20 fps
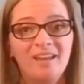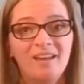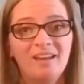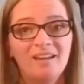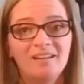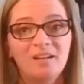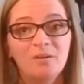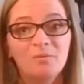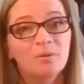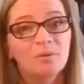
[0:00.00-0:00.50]

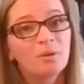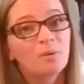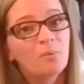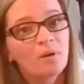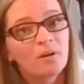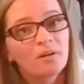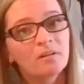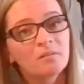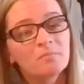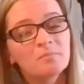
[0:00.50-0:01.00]
and I really
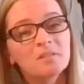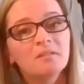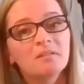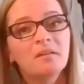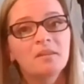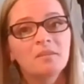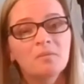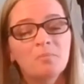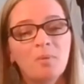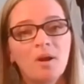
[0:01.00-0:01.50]
wanted them to
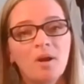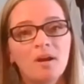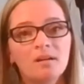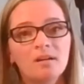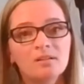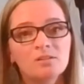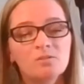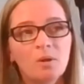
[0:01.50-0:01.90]
like the product.